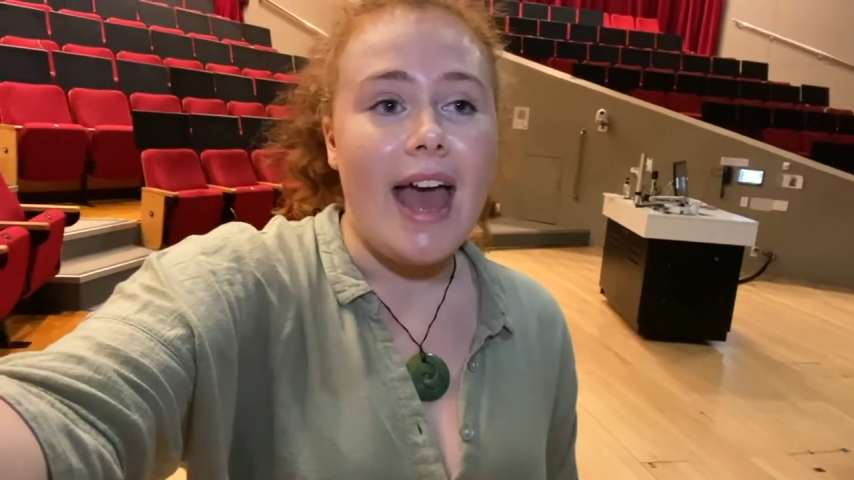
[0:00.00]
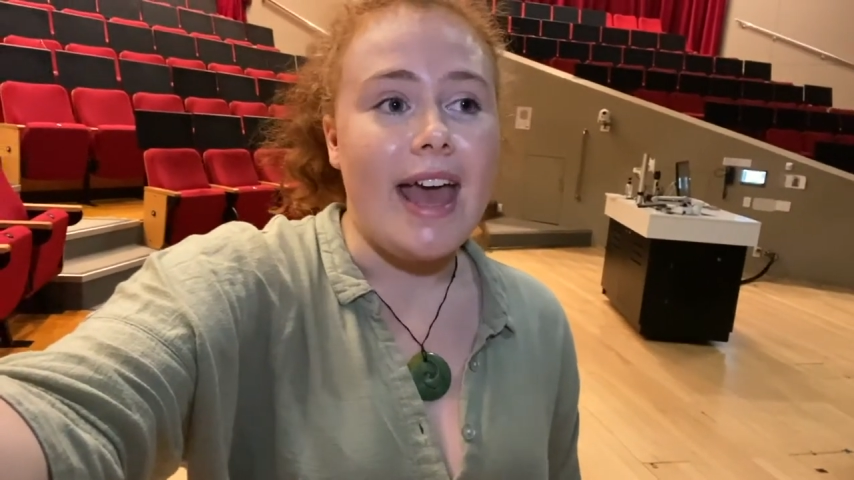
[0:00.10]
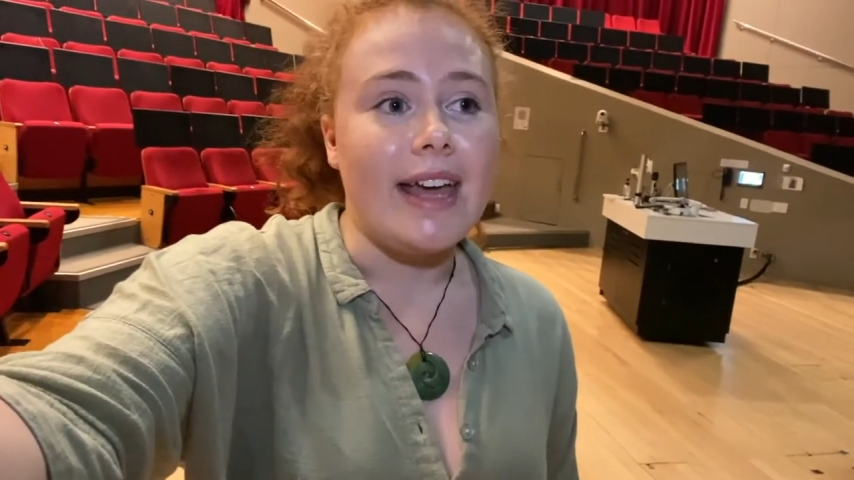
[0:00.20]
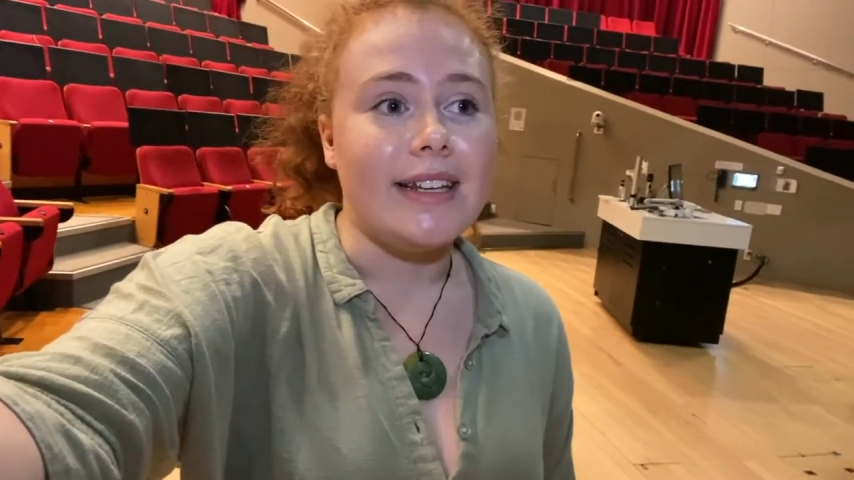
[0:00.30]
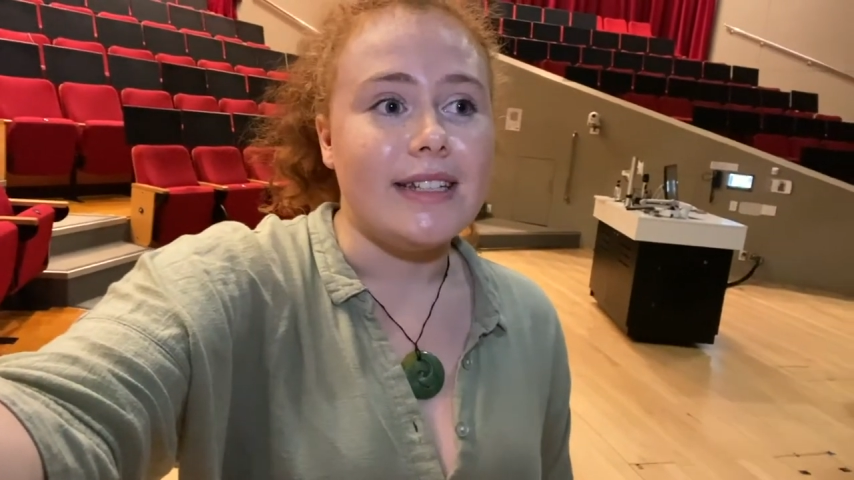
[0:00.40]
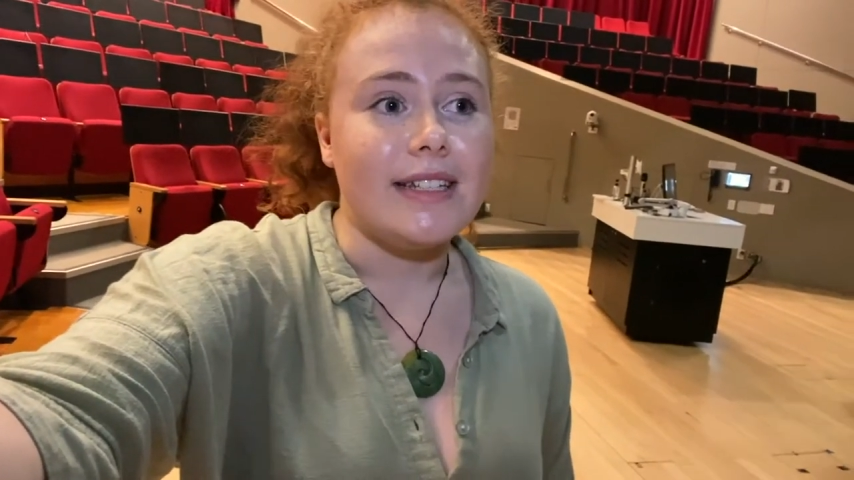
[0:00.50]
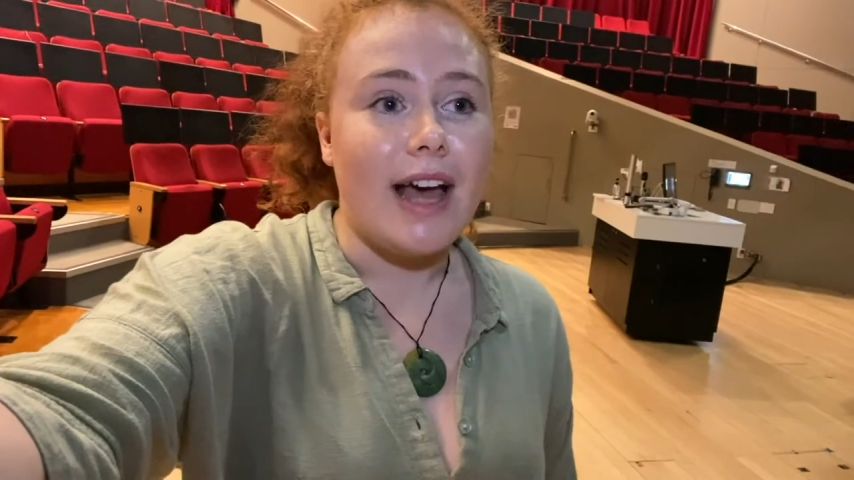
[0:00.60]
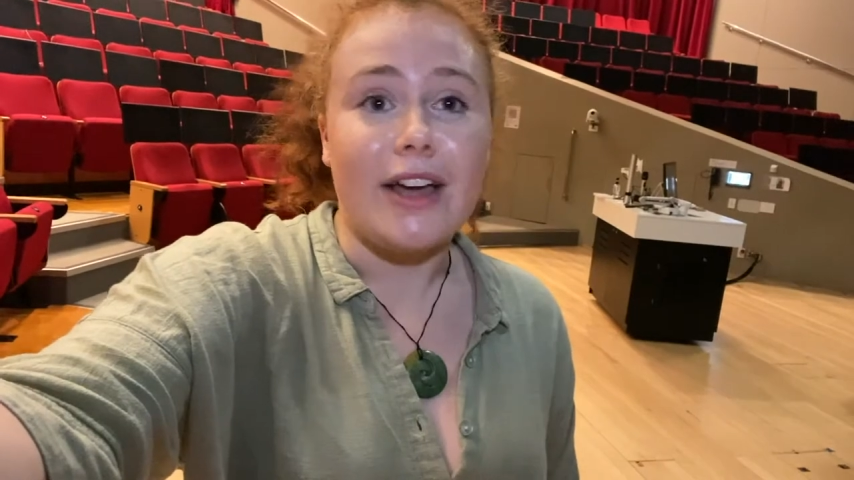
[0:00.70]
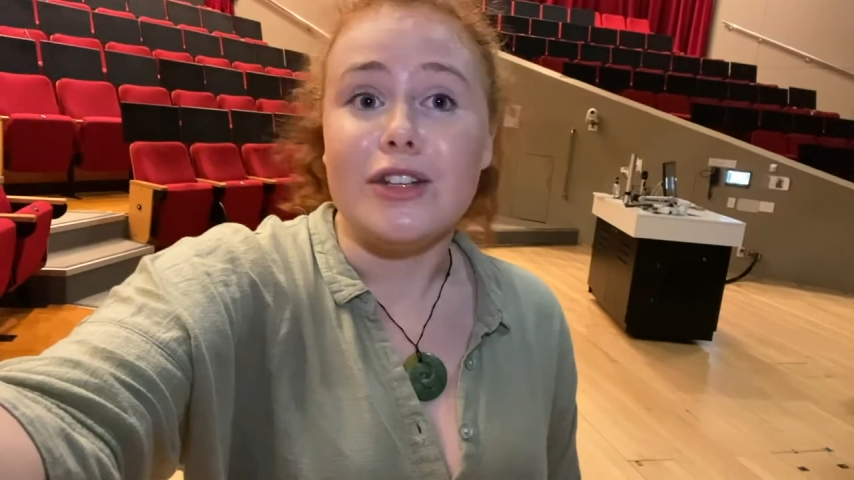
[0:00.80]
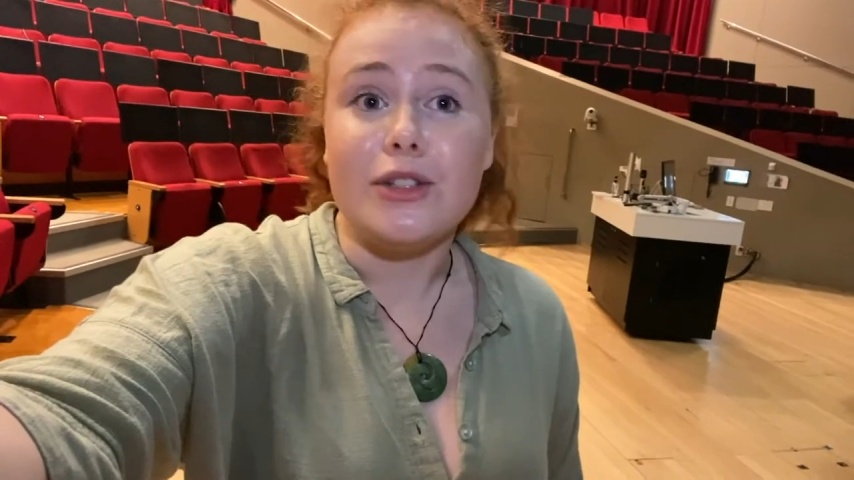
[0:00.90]
and
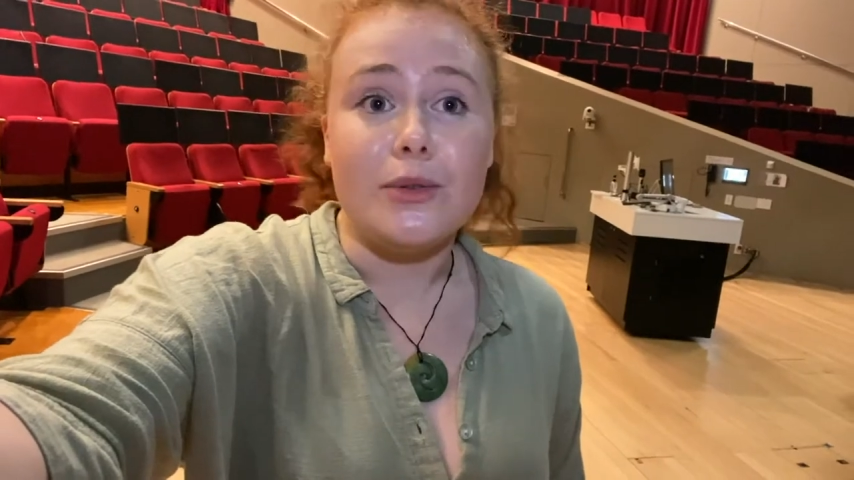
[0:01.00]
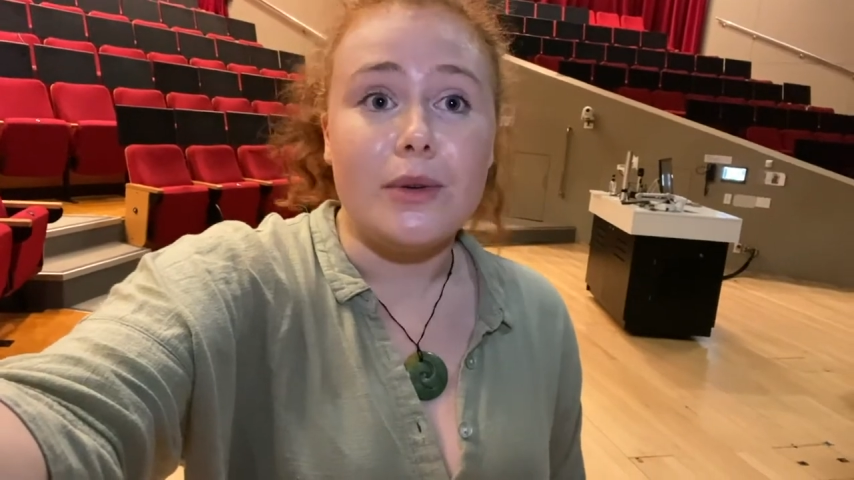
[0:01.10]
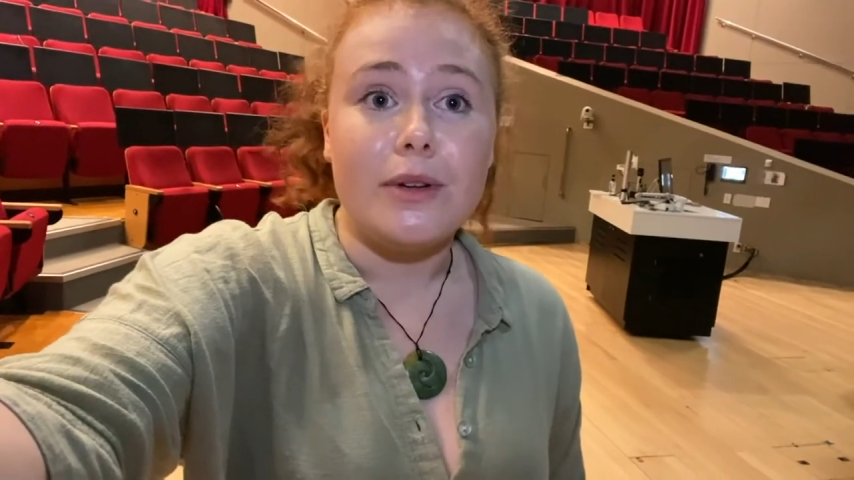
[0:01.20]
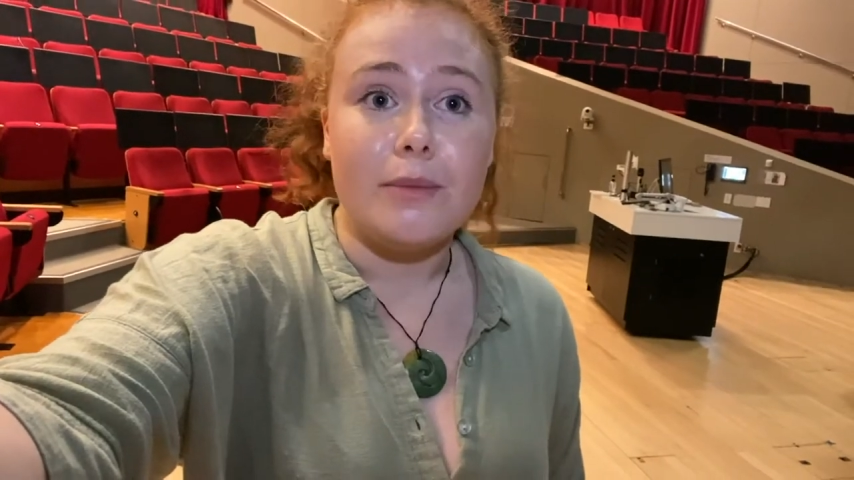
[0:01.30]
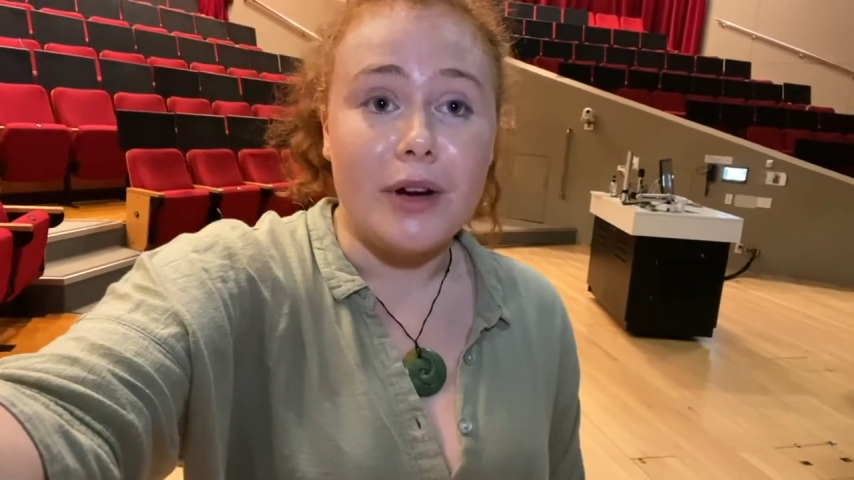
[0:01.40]
I could do